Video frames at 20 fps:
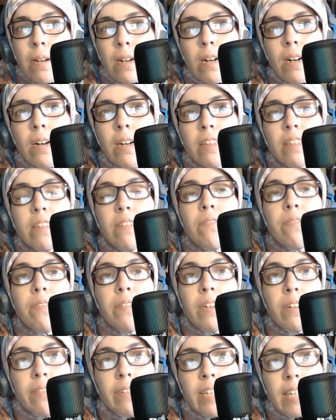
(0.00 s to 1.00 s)
At the
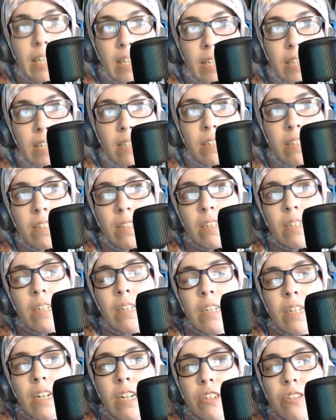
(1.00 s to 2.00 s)
very least,
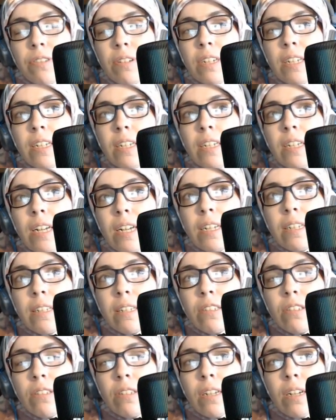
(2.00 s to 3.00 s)
I try to get
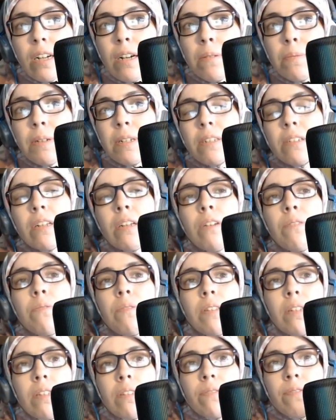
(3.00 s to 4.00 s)
to the comments
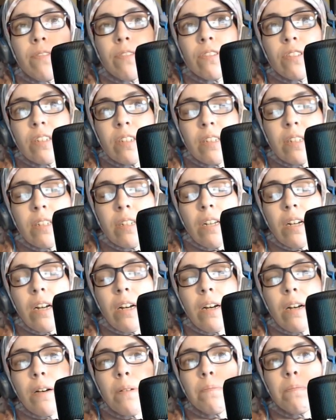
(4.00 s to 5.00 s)
within the first,
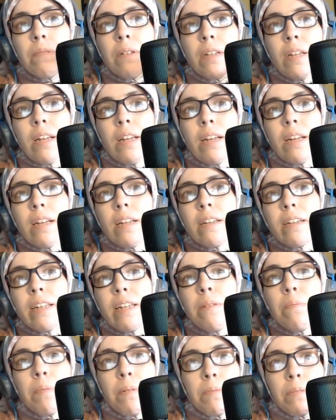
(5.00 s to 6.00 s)

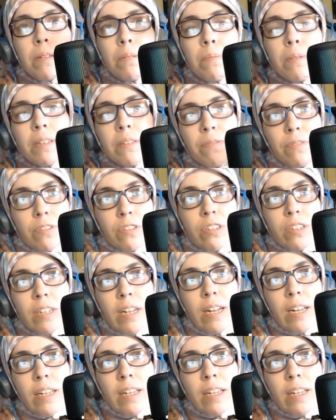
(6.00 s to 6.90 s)
keep up with them on the first day.